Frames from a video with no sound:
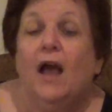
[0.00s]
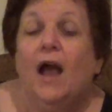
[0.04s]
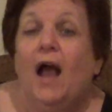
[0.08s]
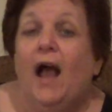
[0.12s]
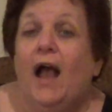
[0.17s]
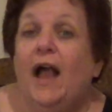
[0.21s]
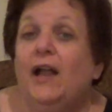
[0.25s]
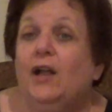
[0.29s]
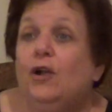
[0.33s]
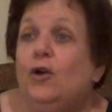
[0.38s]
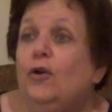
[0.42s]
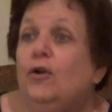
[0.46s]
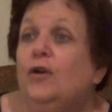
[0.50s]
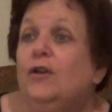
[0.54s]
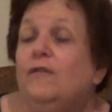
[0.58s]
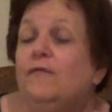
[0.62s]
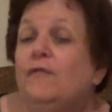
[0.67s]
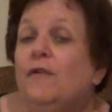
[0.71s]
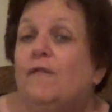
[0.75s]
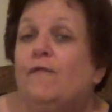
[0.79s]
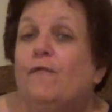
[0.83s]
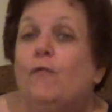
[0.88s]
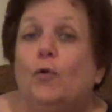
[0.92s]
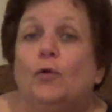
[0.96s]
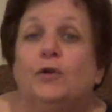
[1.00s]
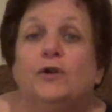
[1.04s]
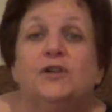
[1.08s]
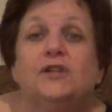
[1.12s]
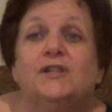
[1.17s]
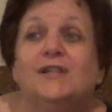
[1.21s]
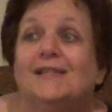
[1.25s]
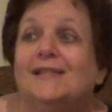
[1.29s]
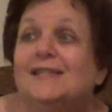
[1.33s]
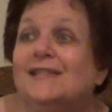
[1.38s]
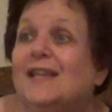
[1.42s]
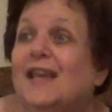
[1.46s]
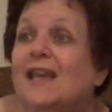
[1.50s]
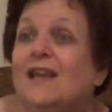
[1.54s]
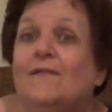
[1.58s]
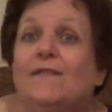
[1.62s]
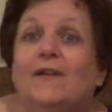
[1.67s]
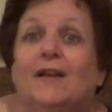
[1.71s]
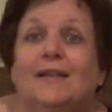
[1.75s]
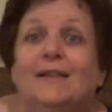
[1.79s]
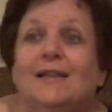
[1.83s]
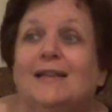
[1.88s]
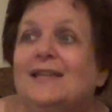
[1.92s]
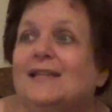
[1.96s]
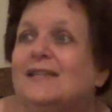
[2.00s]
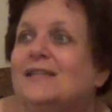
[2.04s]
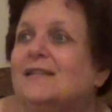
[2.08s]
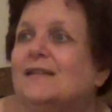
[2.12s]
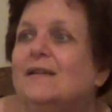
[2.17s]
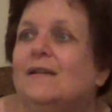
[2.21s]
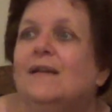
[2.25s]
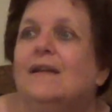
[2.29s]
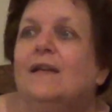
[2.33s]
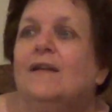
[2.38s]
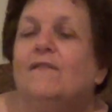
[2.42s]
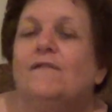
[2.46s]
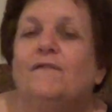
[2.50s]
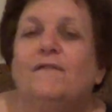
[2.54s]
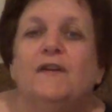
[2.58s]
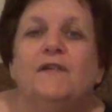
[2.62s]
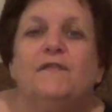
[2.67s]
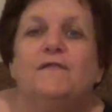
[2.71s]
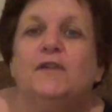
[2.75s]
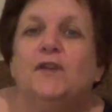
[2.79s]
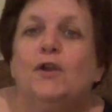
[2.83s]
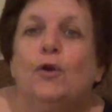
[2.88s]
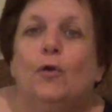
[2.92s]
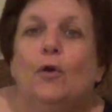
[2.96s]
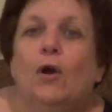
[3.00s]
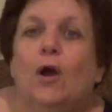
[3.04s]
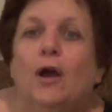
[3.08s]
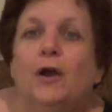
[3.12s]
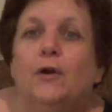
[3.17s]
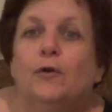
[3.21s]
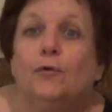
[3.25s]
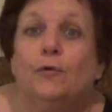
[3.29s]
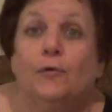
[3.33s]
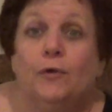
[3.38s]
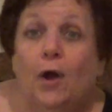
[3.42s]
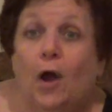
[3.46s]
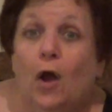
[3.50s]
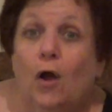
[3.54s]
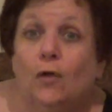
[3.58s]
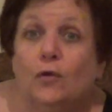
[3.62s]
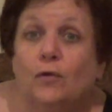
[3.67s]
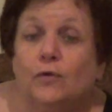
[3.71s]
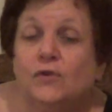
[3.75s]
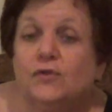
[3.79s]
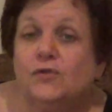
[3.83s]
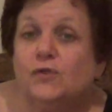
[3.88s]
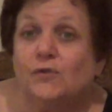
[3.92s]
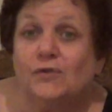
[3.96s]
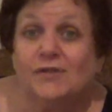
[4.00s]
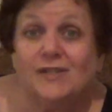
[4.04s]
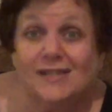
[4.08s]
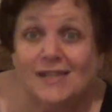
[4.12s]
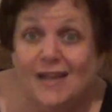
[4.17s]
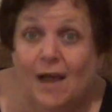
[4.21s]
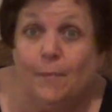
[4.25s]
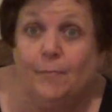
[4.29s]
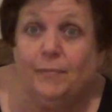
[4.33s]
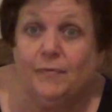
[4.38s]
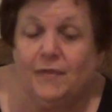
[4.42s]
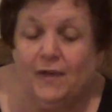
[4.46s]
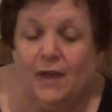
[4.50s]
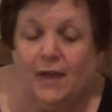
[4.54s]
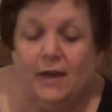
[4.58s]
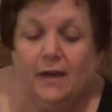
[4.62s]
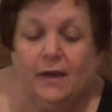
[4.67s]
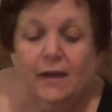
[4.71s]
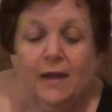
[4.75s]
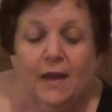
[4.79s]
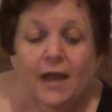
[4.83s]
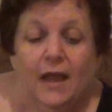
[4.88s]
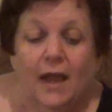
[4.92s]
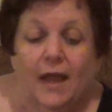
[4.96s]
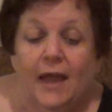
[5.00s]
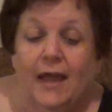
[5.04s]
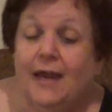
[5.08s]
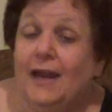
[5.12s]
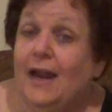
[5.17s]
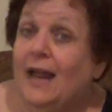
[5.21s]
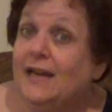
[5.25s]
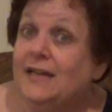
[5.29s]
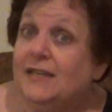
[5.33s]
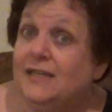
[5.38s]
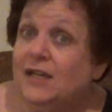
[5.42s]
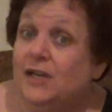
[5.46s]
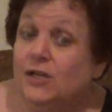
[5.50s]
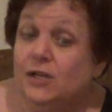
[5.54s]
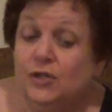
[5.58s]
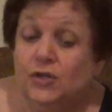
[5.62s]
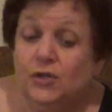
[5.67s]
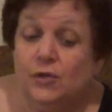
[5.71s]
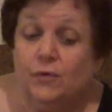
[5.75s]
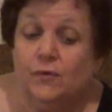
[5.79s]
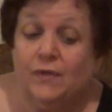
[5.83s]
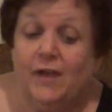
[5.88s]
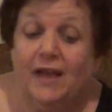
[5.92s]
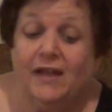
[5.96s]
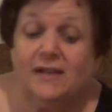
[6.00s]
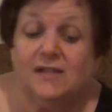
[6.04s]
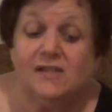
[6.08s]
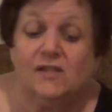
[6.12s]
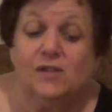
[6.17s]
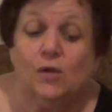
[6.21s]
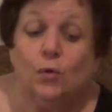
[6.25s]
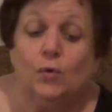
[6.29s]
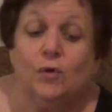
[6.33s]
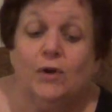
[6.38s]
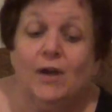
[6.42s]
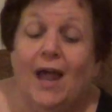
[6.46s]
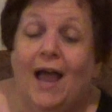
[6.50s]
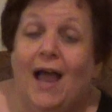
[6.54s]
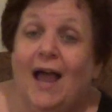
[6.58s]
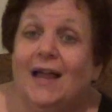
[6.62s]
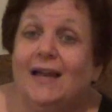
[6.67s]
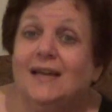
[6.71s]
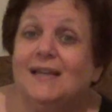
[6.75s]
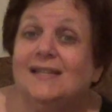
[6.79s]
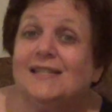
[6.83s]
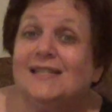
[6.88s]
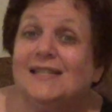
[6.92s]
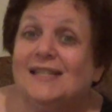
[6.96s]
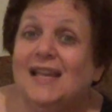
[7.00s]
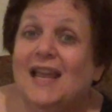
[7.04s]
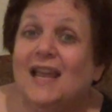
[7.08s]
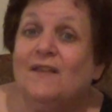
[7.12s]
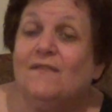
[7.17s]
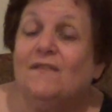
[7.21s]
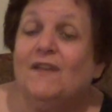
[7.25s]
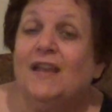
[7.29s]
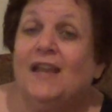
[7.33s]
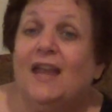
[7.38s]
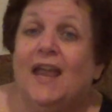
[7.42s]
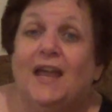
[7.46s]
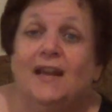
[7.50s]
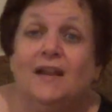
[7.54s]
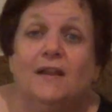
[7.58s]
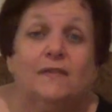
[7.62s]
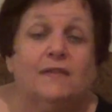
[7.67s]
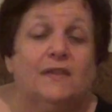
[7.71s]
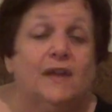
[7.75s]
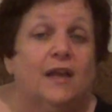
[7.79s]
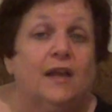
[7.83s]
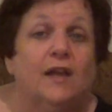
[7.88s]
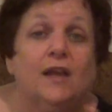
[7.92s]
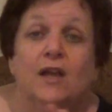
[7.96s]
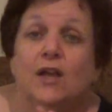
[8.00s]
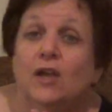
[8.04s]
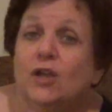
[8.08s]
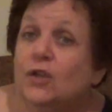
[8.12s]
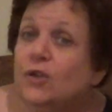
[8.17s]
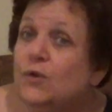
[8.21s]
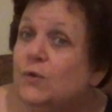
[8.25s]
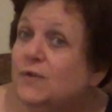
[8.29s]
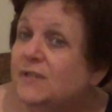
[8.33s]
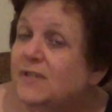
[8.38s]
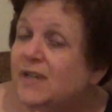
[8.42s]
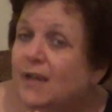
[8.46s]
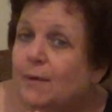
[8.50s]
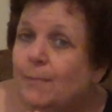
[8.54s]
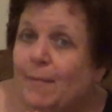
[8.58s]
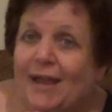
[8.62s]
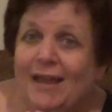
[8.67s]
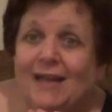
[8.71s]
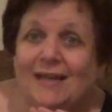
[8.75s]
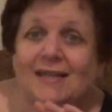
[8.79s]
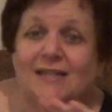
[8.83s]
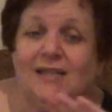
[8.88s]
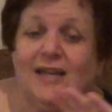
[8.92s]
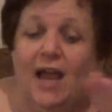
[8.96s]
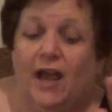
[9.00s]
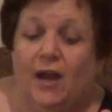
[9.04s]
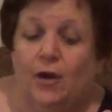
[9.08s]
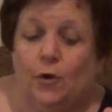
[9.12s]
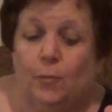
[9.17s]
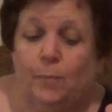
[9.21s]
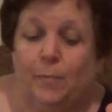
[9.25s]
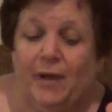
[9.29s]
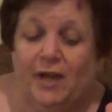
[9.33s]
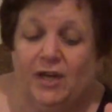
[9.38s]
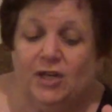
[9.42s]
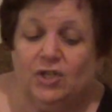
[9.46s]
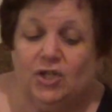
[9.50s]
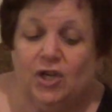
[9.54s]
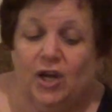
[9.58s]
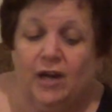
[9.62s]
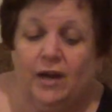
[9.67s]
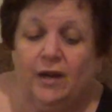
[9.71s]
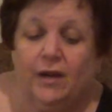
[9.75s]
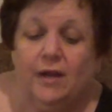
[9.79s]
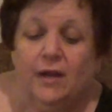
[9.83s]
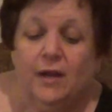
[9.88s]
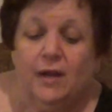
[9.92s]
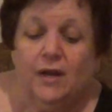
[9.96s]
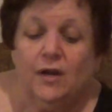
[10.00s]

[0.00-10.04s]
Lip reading: I could have afforded to save at least $50 or $100 or something, and I didn't do that. So not saving anything, using my entire paycheck.